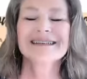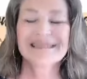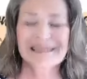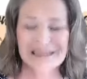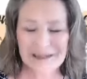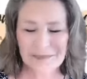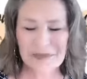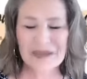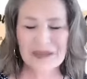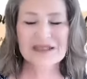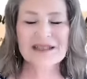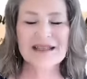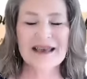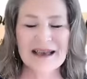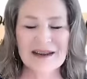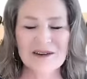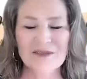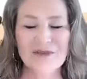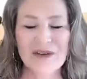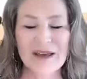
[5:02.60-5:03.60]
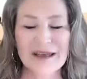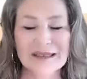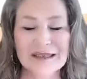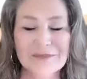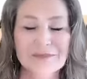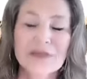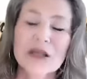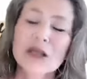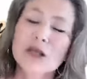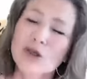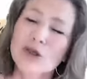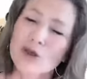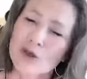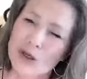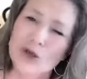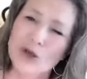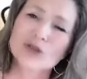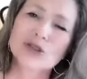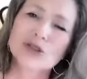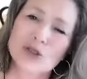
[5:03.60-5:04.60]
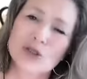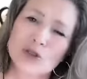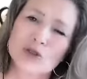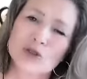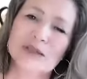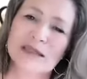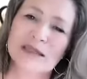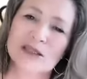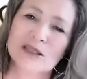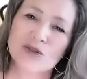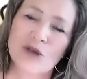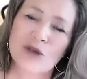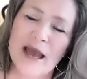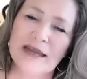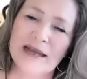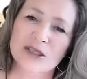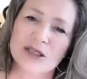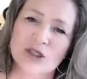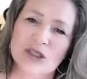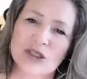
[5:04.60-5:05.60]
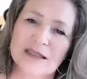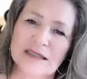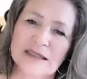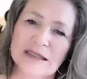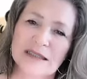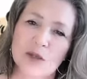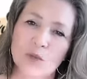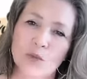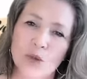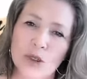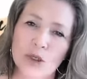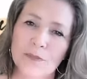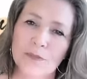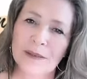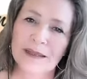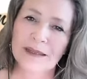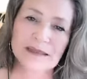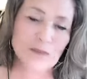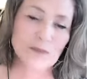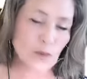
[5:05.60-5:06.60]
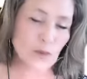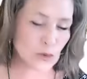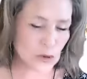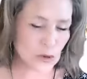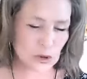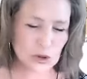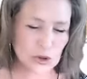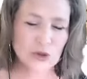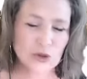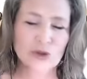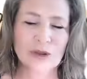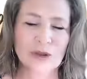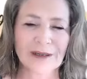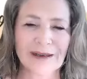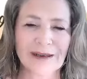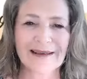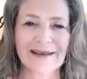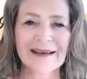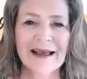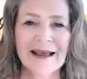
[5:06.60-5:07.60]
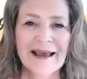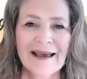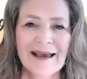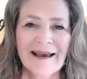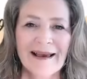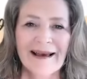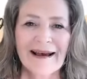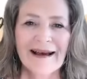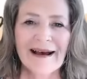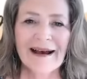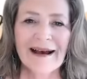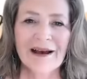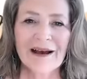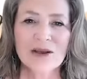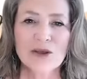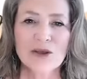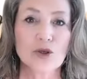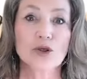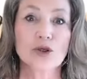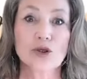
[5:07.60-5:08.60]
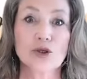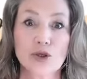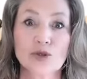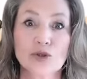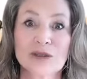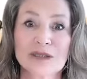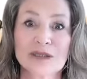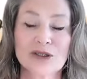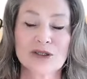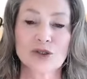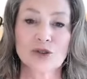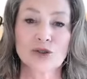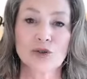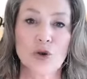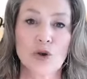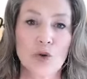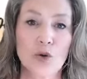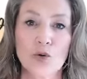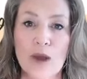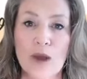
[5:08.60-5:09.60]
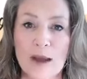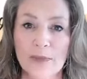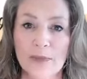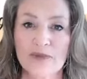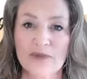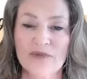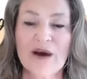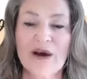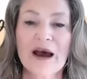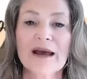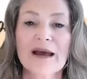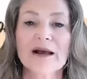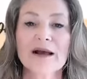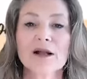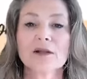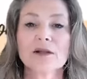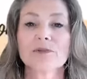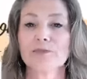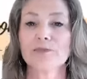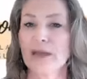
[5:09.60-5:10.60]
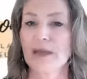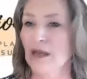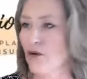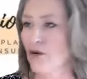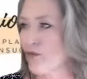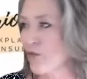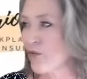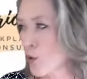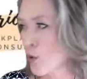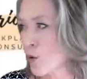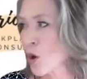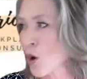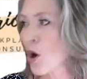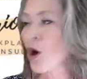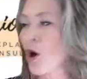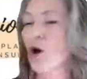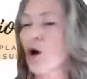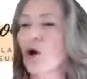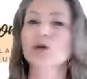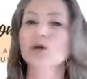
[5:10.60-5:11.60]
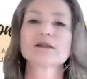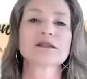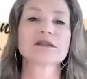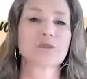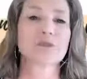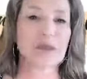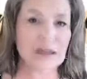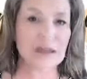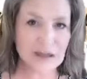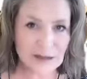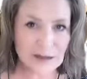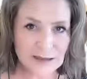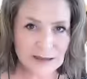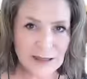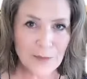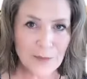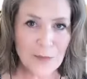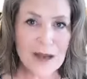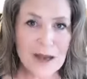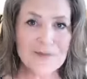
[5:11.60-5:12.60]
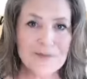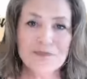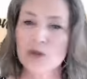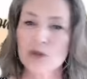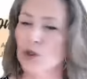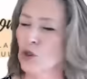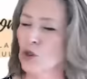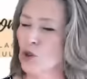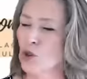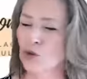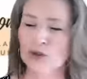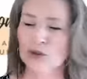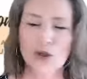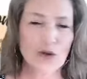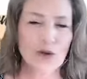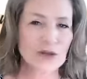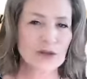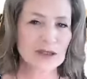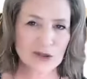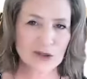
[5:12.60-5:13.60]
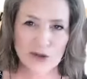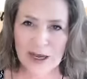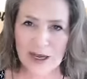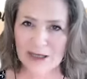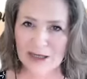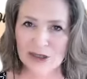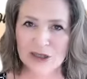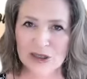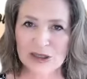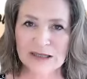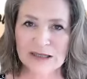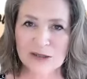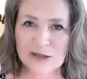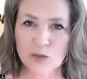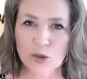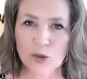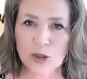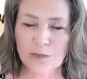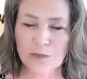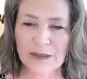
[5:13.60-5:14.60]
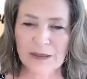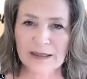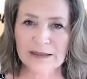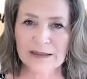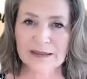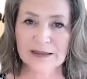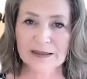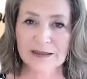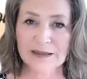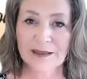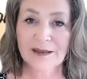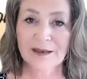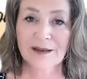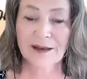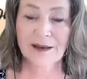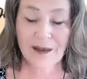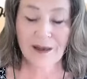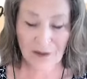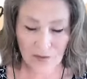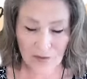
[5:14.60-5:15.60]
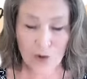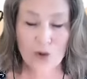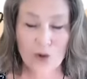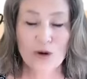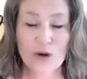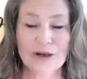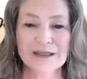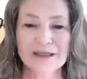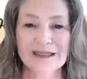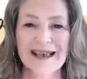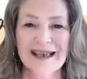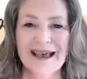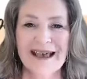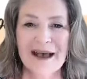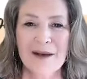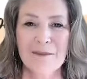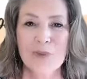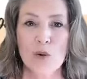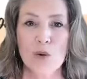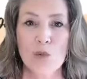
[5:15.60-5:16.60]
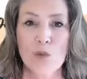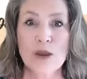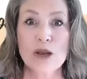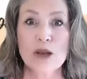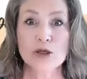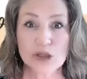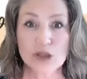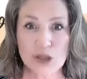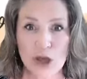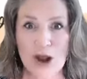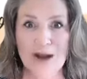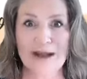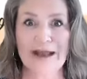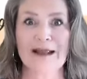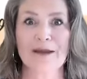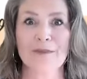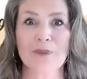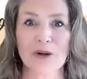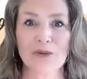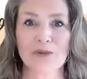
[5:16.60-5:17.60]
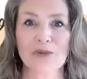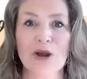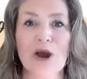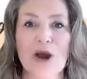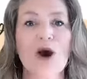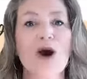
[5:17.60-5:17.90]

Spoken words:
something to that effect. You can also use these strategies in the workplace, most certainly. You can use it to go grab a file, make a phone call, speak to someone. You can use all these strategies in the workplace, of course, but we are talking about the